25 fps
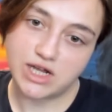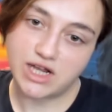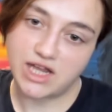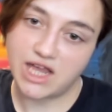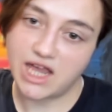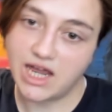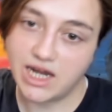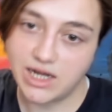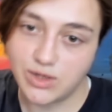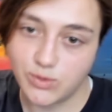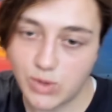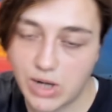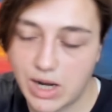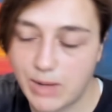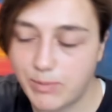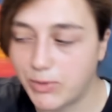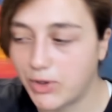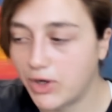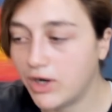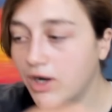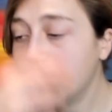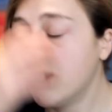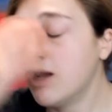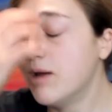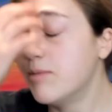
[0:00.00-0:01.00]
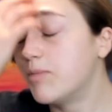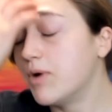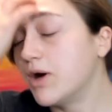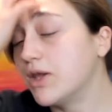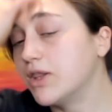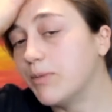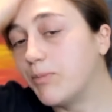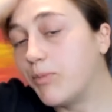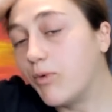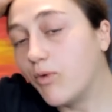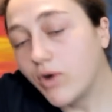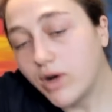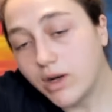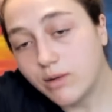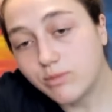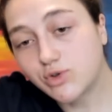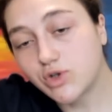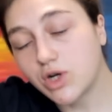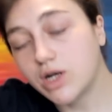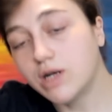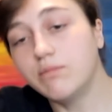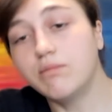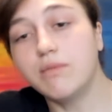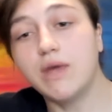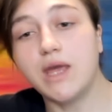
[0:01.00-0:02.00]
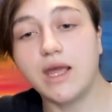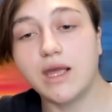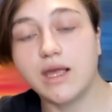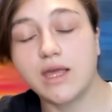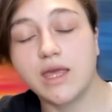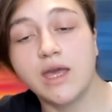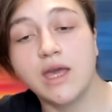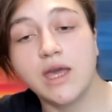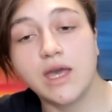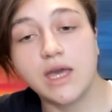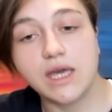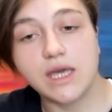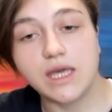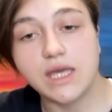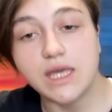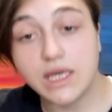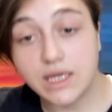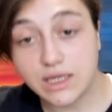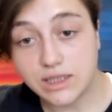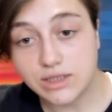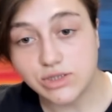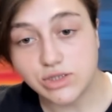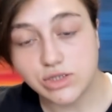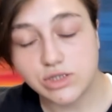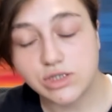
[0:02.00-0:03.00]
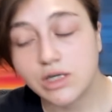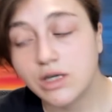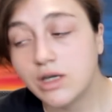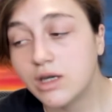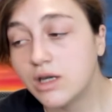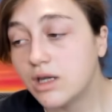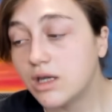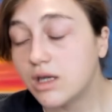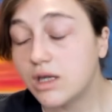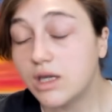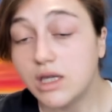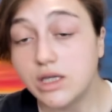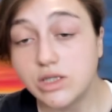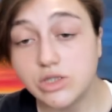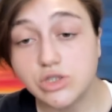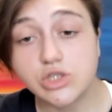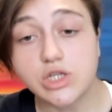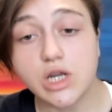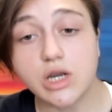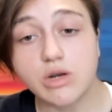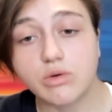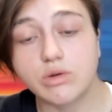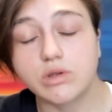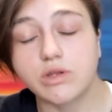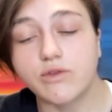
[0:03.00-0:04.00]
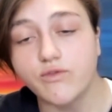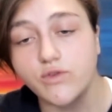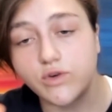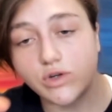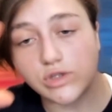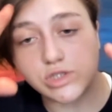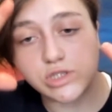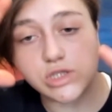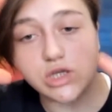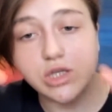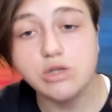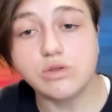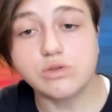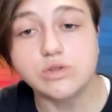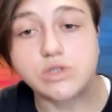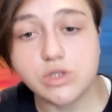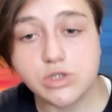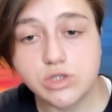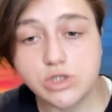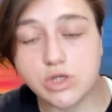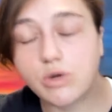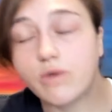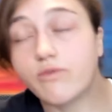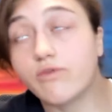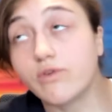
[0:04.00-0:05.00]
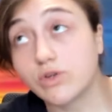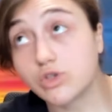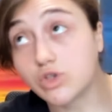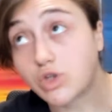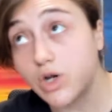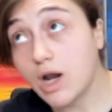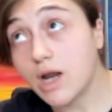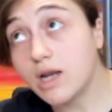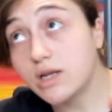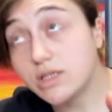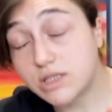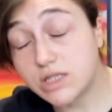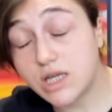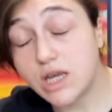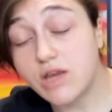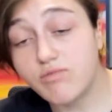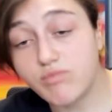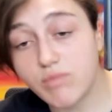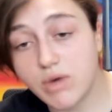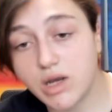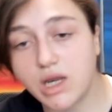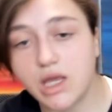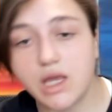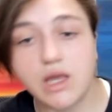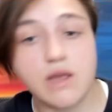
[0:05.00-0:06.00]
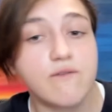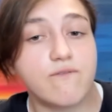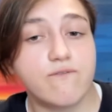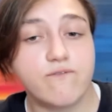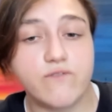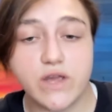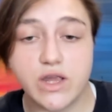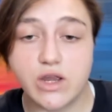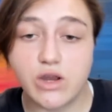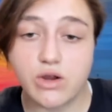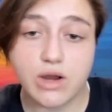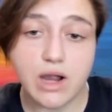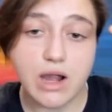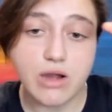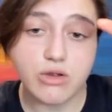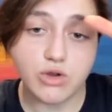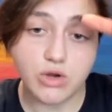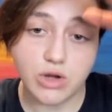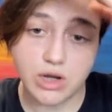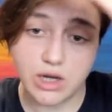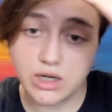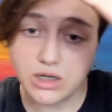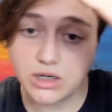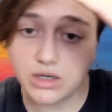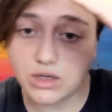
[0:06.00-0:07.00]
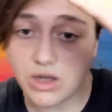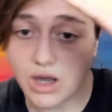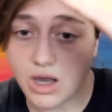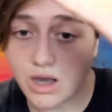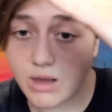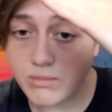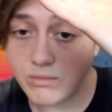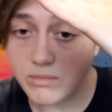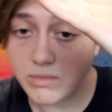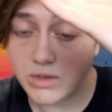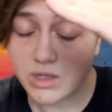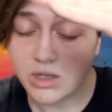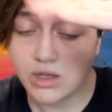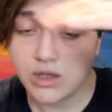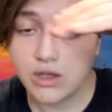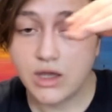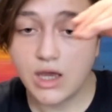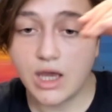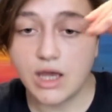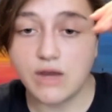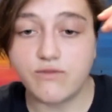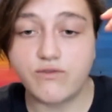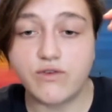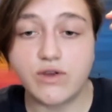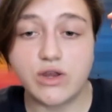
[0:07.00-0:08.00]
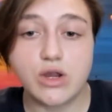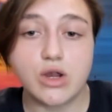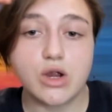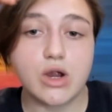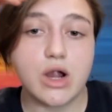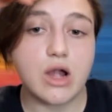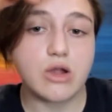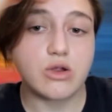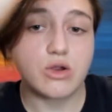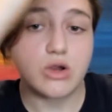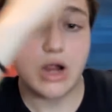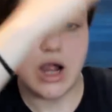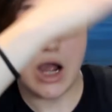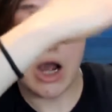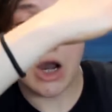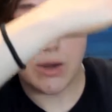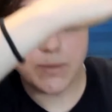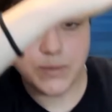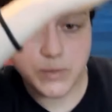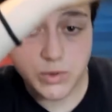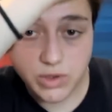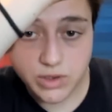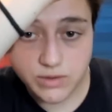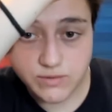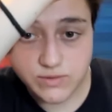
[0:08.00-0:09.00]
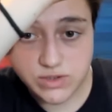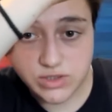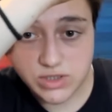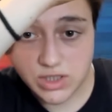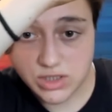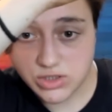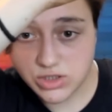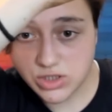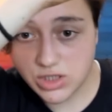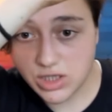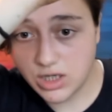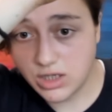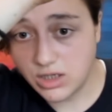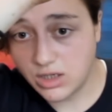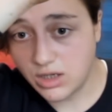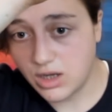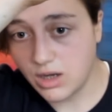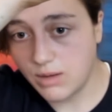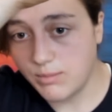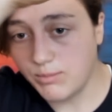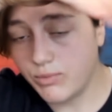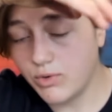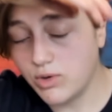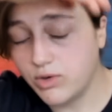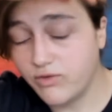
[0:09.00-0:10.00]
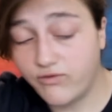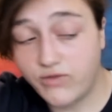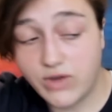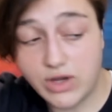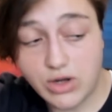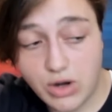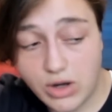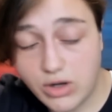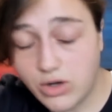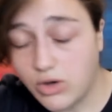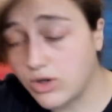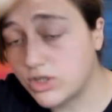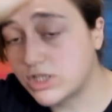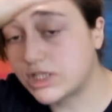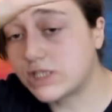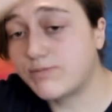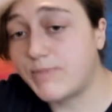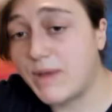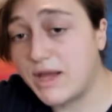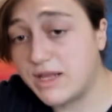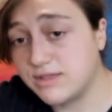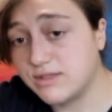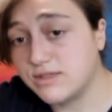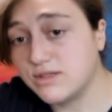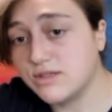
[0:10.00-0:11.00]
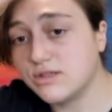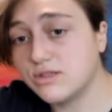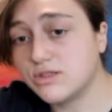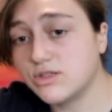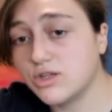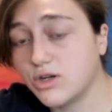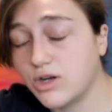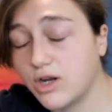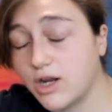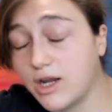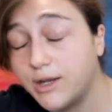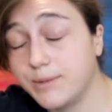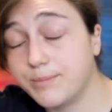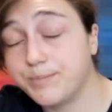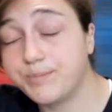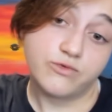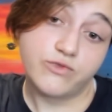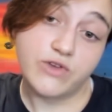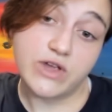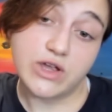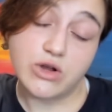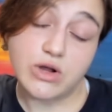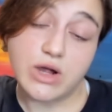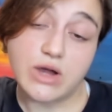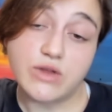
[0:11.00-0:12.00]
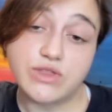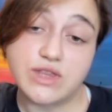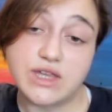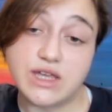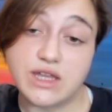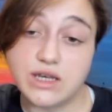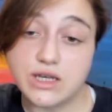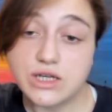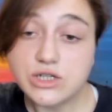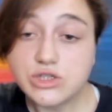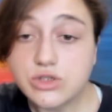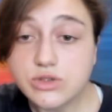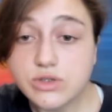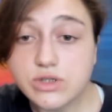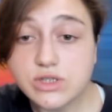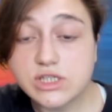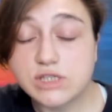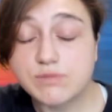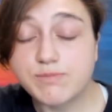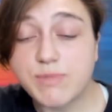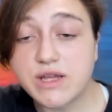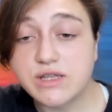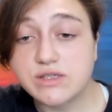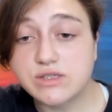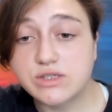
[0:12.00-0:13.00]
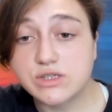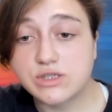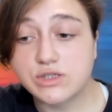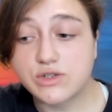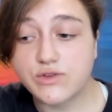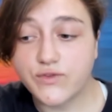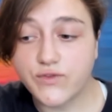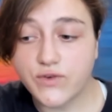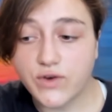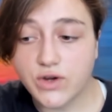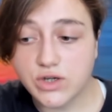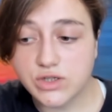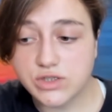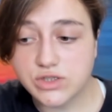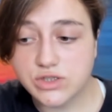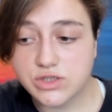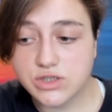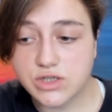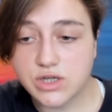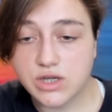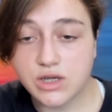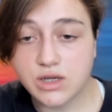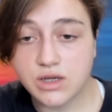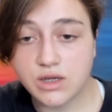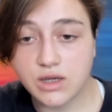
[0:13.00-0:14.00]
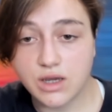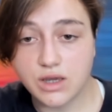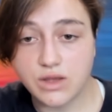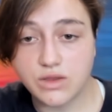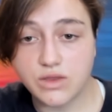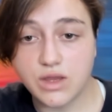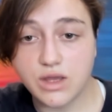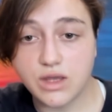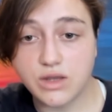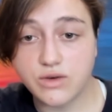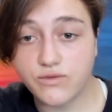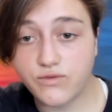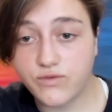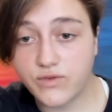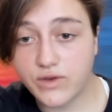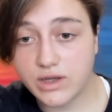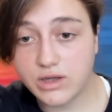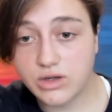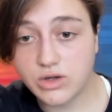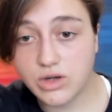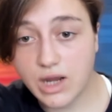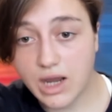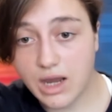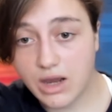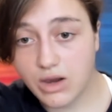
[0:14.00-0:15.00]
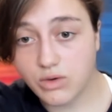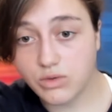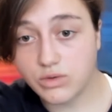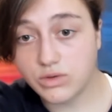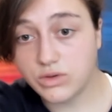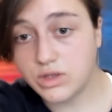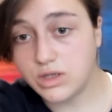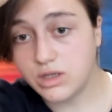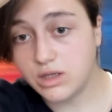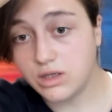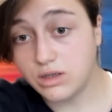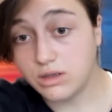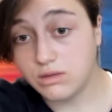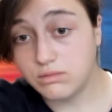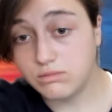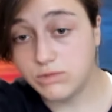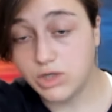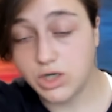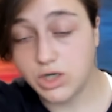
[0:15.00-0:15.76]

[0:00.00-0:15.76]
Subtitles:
a candy wrapper. But the point I'm trying to make is, in general, the first thing you should do if you're trying to save money, figure out your income and figure out your output of such income. Figure out your expenses, all right? Figure out the initial expenses first, and then figure out the,